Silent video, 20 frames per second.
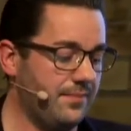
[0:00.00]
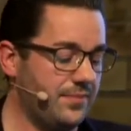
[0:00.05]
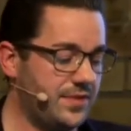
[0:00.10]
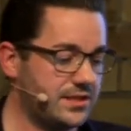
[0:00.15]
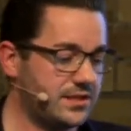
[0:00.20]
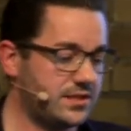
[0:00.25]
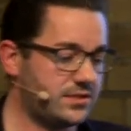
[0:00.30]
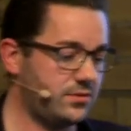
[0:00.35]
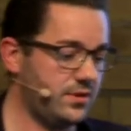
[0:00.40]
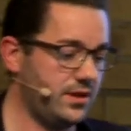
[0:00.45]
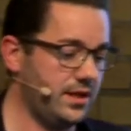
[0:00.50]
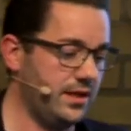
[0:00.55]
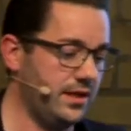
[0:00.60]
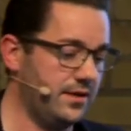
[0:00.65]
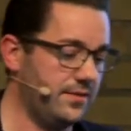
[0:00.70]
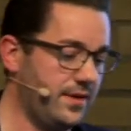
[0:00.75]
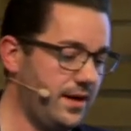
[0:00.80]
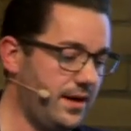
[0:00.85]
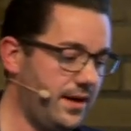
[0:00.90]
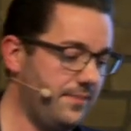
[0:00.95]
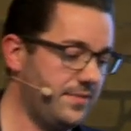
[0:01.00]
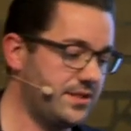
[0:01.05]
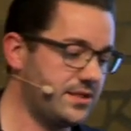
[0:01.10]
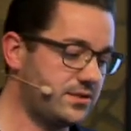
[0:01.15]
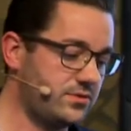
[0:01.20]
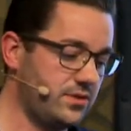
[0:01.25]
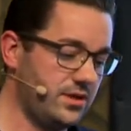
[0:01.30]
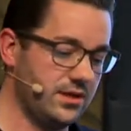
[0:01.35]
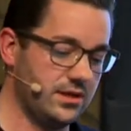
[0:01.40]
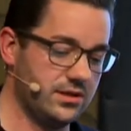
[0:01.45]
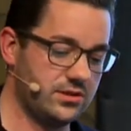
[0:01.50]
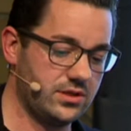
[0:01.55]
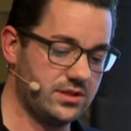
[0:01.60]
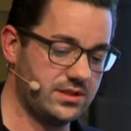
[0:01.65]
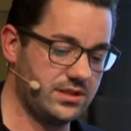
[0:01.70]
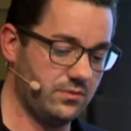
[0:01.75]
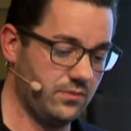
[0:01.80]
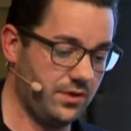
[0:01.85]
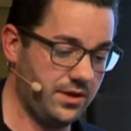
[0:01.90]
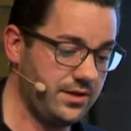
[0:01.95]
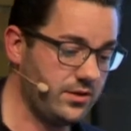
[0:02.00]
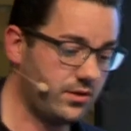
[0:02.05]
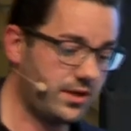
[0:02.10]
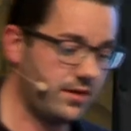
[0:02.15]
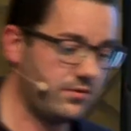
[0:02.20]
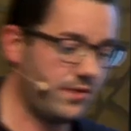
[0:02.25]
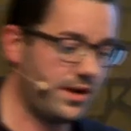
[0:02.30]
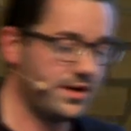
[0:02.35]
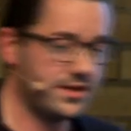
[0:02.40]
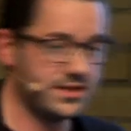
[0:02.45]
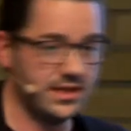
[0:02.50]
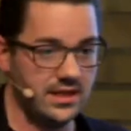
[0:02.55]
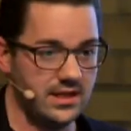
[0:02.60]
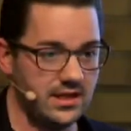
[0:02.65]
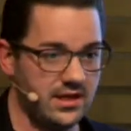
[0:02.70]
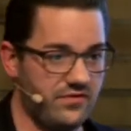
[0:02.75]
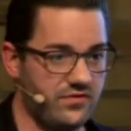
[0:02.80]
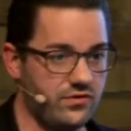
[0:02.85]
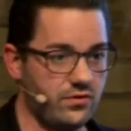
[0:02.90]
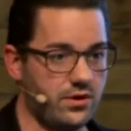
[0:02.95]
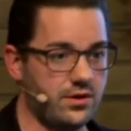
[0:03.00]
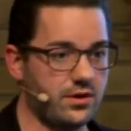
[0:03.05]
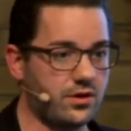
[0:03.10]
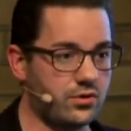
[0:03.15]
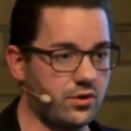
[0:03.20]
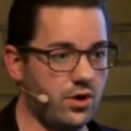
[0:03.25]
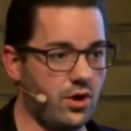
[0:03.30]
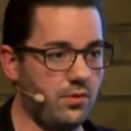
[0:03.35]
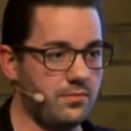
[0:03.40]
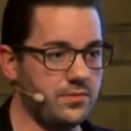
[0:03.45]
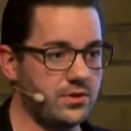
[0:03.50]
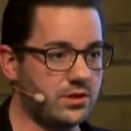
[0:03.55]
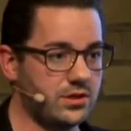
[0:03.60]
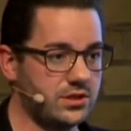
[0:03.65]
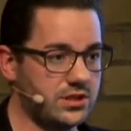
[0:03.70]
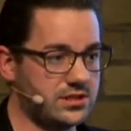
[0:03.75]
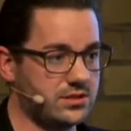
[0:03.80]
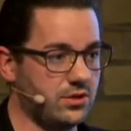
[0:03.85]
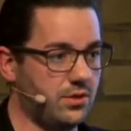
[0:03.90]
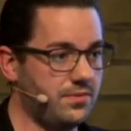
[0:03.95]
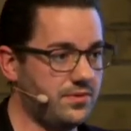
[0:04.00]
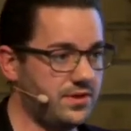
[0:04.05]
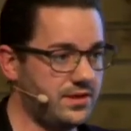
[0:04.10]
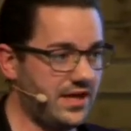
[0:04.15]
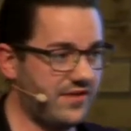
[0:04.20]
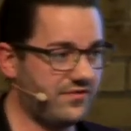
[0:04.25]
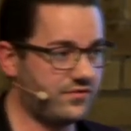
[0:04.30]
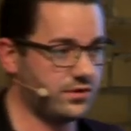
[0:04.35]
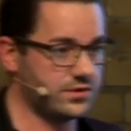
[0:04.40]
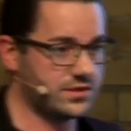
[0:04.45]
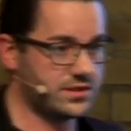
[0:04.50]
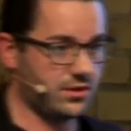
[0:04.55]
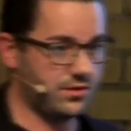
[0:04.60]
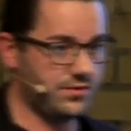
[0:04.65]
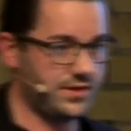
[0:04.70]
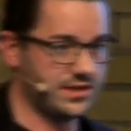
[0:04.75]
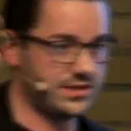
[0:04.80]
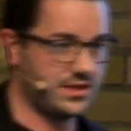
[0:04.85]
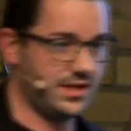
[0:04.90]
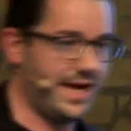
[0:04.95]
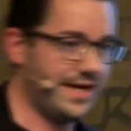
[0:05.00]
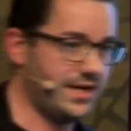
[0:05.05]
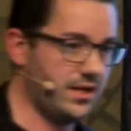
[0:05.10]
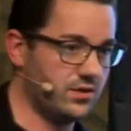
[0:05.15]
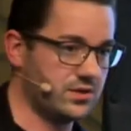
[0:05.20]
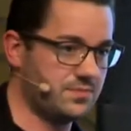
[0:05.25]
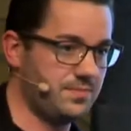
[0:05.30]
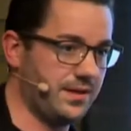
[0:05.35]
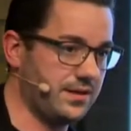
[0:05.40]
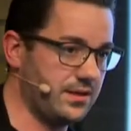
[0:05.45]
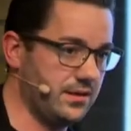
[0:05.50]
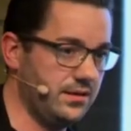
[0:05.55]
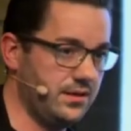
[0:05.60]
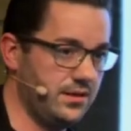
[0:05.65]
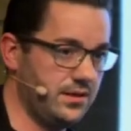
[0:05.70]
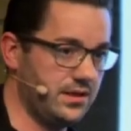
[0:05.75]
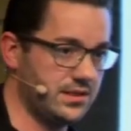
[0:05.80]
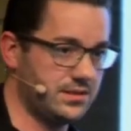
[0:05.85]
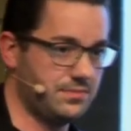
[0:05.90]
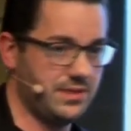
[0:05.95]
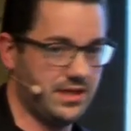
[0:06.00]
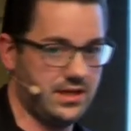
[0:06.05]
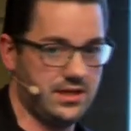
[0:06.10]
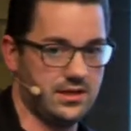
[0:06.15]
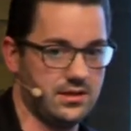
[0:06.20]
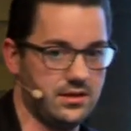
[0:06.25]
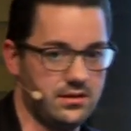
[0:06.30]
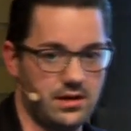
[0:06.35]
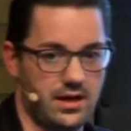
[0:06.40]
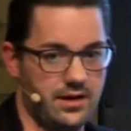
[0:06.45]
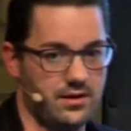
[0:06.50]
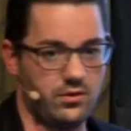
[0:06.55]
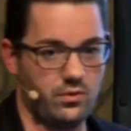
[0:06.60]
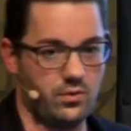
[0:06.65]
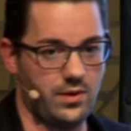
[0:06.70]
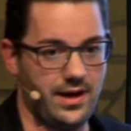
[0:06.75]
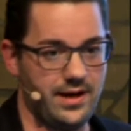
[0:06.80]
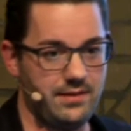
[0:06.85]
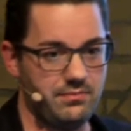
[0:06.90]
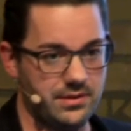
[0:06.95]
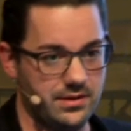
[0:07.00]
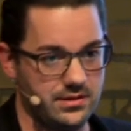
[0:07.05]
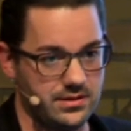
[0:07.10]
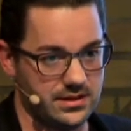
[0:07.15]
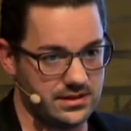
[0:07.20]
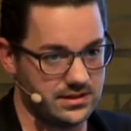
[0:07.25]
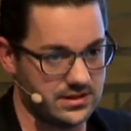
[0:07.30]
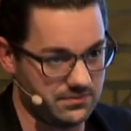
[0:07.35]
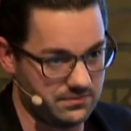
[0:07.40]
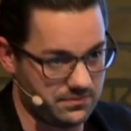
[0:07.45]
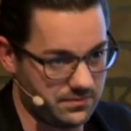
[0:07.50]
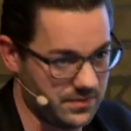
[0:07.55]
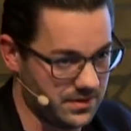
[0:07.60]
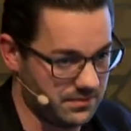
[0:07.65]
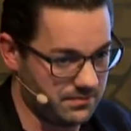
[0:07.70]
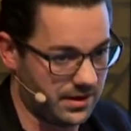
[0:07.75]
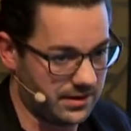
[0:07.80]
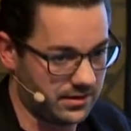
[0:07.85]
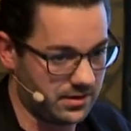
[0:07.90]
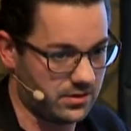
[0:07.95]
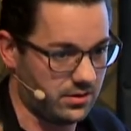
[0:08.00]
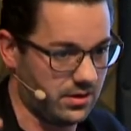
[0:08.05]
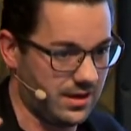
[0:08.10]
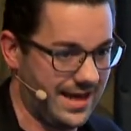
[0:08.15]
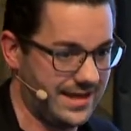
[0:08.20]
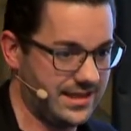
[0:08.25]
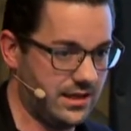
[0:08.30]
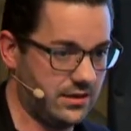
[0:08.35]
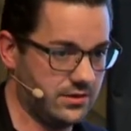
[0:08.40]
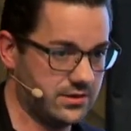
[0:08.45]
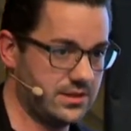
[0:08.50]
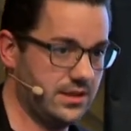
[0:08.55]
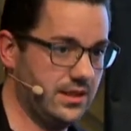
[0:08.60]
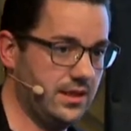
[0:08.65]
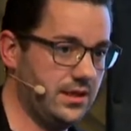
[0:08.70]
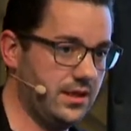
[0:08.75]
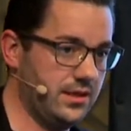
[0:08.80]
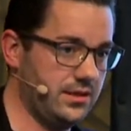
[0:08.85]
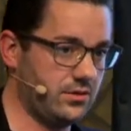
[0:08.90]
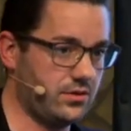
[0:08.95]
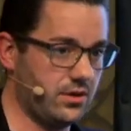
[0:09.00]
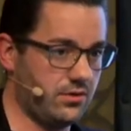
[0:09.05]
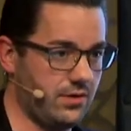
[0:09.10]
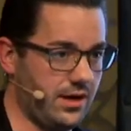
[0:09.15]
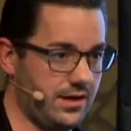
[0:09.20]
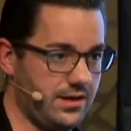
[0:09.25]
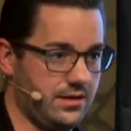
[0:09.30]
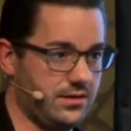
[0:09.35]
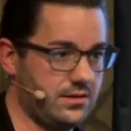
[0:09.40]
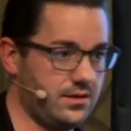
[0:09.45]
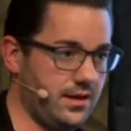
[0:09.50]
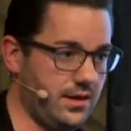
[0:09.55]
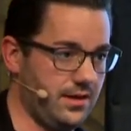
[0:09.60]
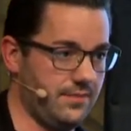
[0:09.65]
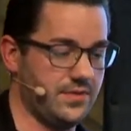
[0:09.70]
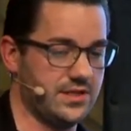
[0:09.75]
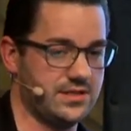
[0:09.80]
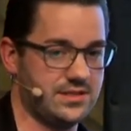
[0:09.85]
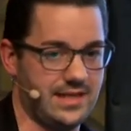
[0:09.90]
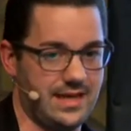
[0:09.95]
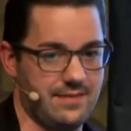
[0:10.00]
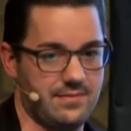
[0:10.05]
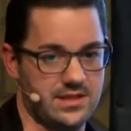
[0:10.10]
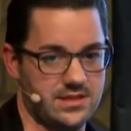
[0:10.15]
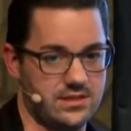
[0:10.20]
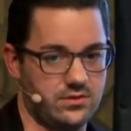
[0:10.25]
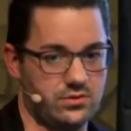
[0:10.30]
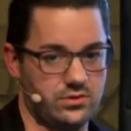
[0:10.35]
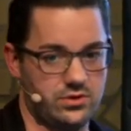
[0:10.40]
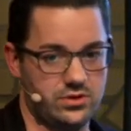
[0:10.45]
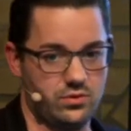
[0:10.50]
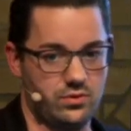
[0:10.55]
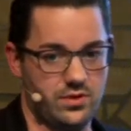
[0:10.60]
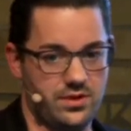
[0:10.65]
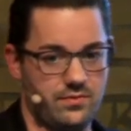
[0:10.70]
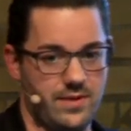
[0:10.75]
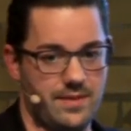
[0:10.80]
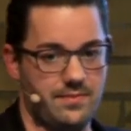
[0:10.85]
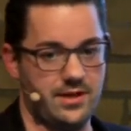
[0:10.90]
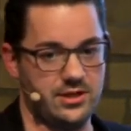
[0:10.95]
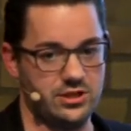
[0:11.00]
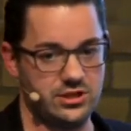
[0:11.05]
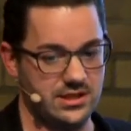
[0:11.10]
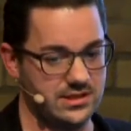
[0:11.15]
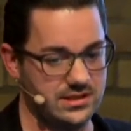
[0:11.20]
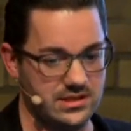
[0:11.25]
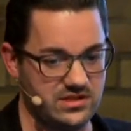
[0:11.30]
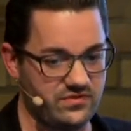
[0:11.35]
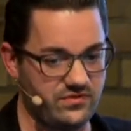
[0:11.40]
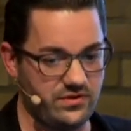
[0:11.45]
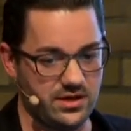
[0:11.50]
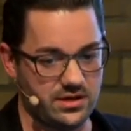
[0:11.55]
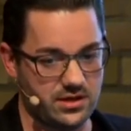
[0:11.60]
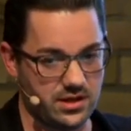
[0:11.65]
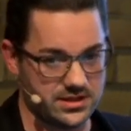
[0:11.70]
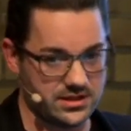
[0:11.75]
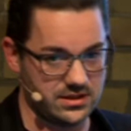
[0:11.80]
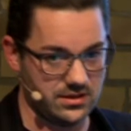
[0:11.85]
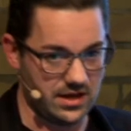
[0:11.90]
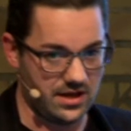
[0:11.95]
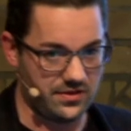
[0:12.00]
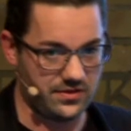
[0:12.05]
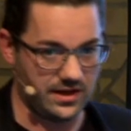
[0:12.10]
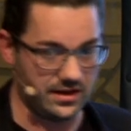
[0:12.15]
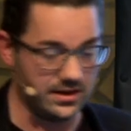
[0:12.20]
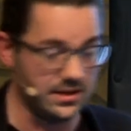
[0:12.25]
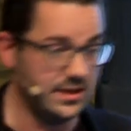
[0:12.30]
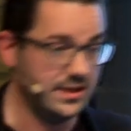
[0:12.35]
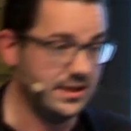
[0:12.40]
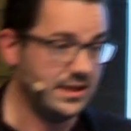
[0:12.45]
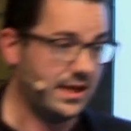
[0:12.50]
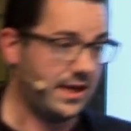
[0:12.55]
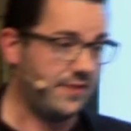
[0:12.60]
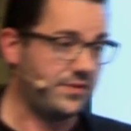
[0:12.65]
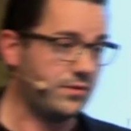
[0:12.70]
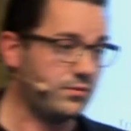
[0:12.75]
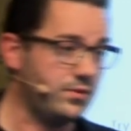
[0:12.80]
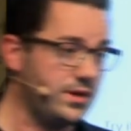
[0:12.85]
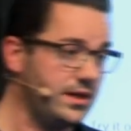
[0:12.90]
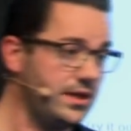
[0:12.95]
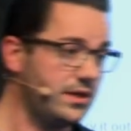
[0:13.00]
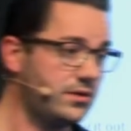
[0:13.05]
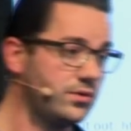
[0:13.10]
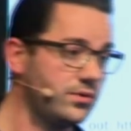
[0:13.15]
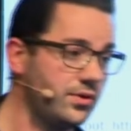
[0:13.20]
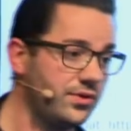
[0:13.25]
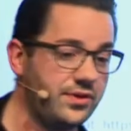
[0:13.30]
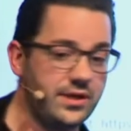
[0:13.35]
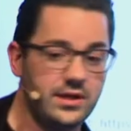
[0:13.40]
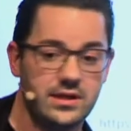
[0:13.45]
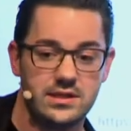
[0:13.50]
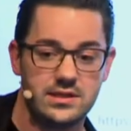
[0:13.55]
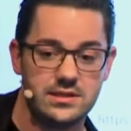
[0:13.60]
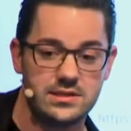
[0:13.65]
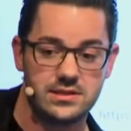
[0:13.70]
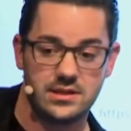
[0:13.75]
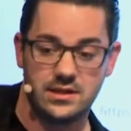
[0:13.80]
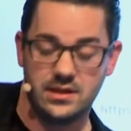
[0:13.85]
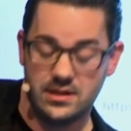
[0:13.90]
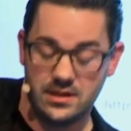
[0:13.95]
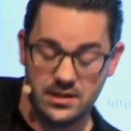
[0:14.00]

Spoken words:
this is really an interesting one. And you can run it, if you're on a Chrome, you can just open the dev console and there's a Lighthouse button. It's a bit hidden, I don't know why, but there's a button called Lighthouse, and you can run the same as you could do with web page test. It's free, it costs you nothing. And the really cool thing is,